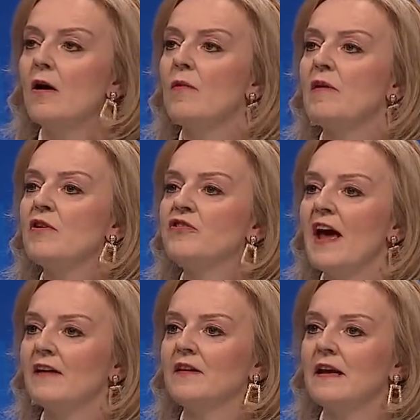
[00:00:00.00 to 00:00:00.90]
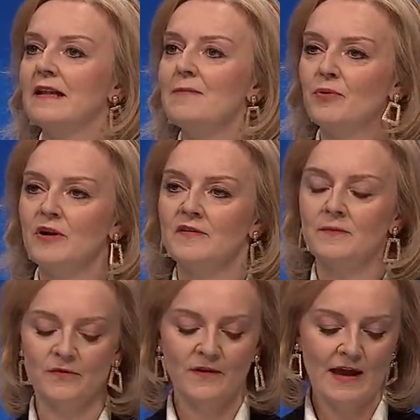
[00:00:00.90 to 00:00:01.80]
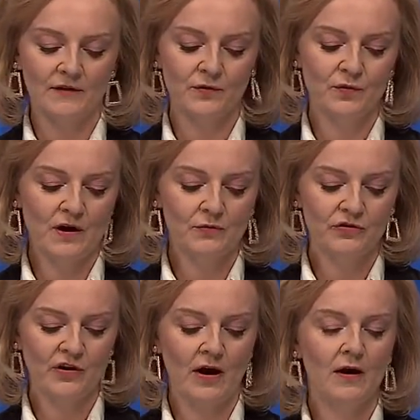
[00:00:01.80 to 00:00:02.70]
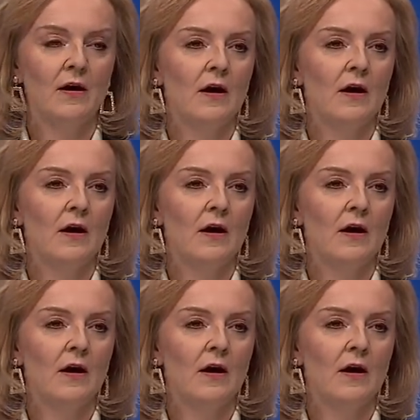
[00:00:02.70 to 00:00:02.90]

We reject the illiberalism of cancel culture,